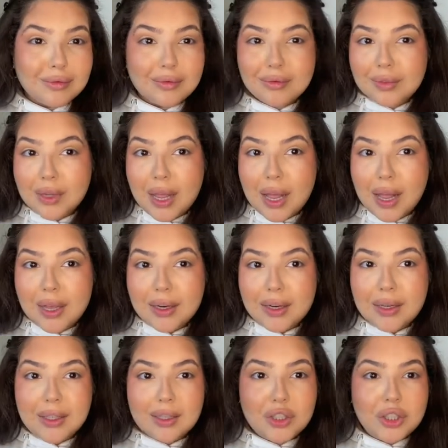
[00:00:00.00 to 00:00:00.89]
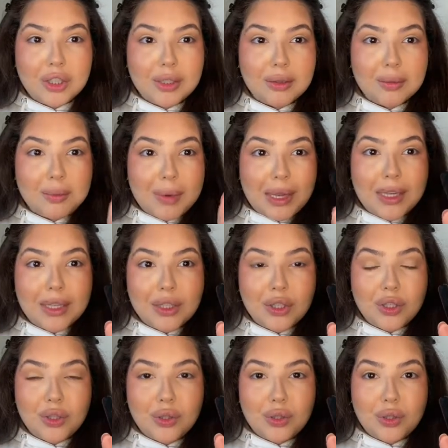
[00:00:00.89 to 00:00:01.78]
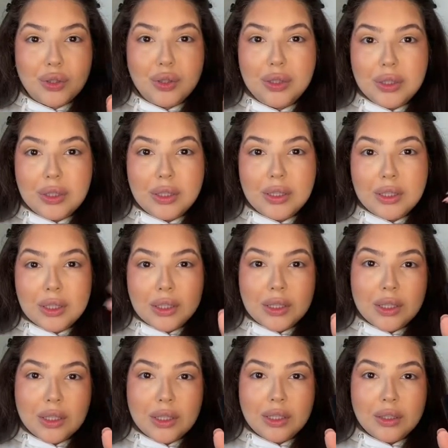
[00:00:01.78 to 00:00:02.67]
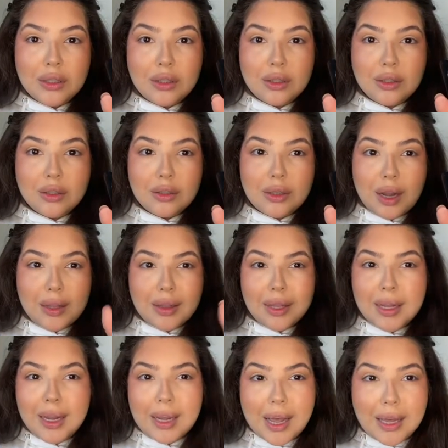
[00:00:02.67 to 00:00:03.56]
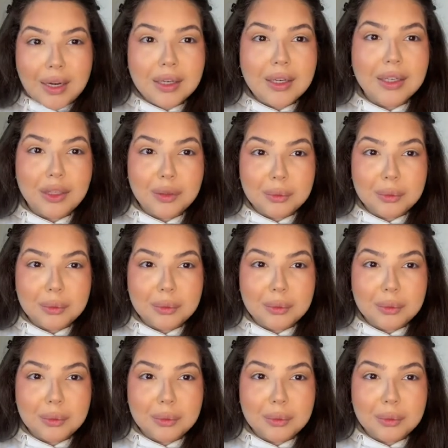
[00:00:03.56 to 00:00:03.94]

And it just makes you, I think I added a